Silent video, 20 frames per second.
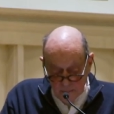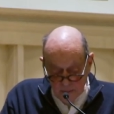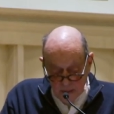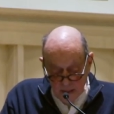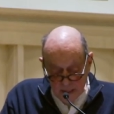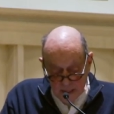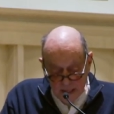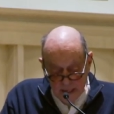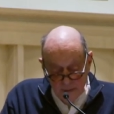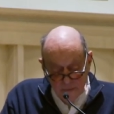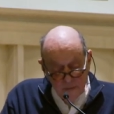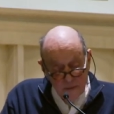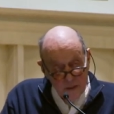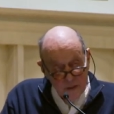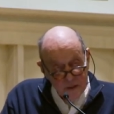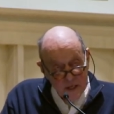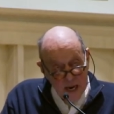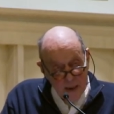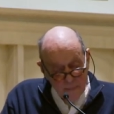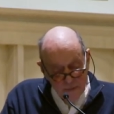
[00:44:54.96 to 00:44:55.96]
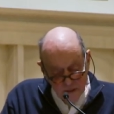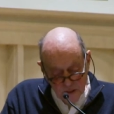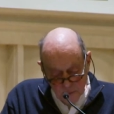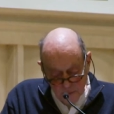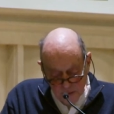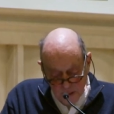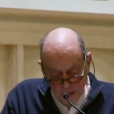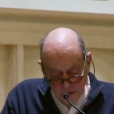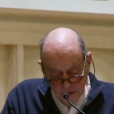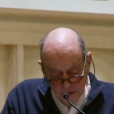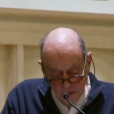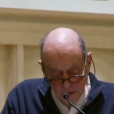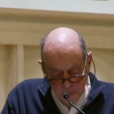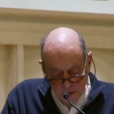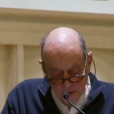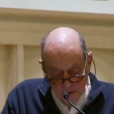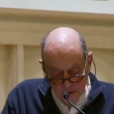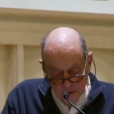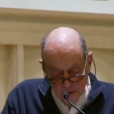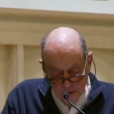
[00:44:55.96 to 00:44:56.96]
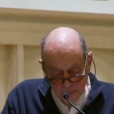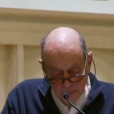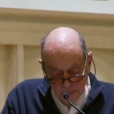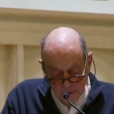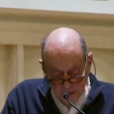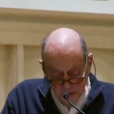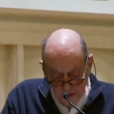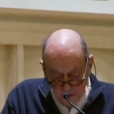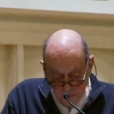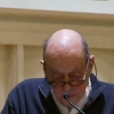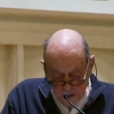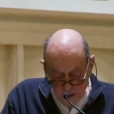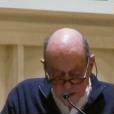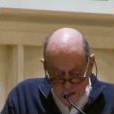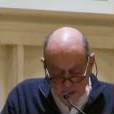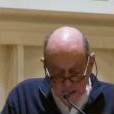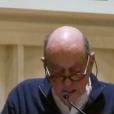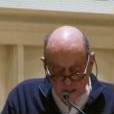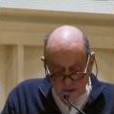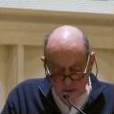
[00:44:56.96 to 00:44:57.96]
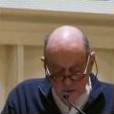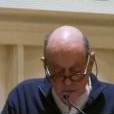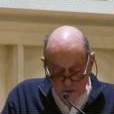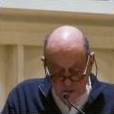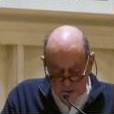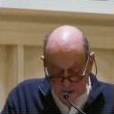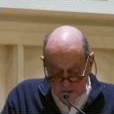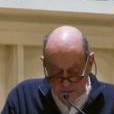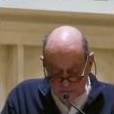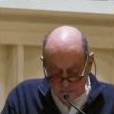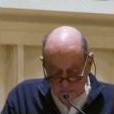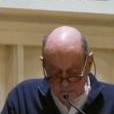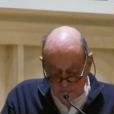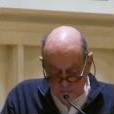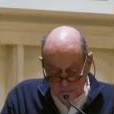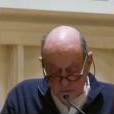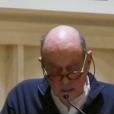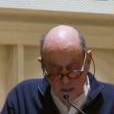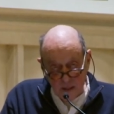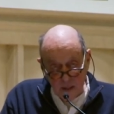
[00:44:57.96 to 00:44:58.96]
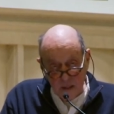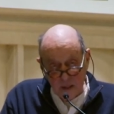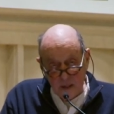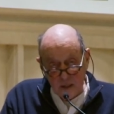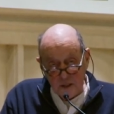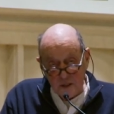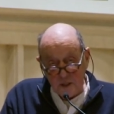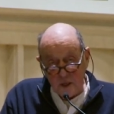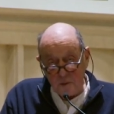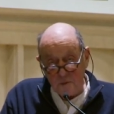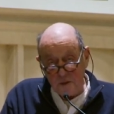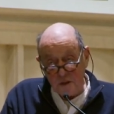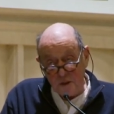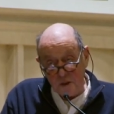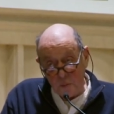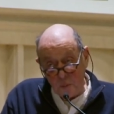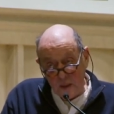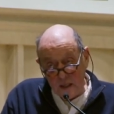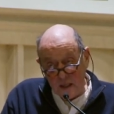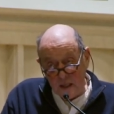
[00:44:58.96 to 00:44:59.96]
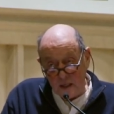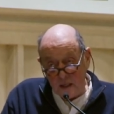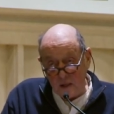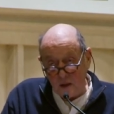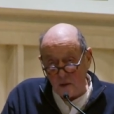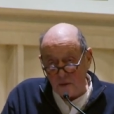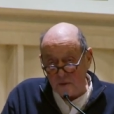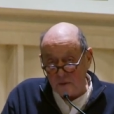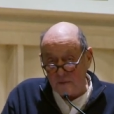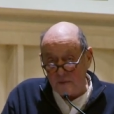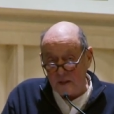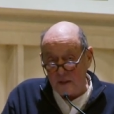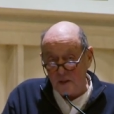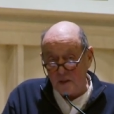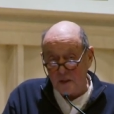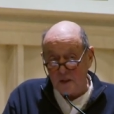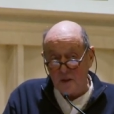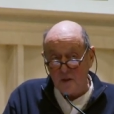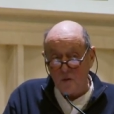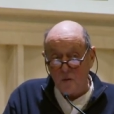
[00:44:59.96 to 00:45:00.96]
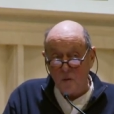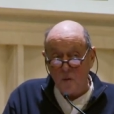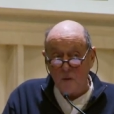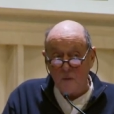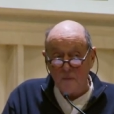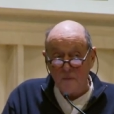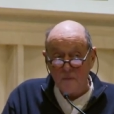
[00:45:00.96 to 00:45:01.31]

Again, this happens without humans, but humans can use it. So, swidden cultivation or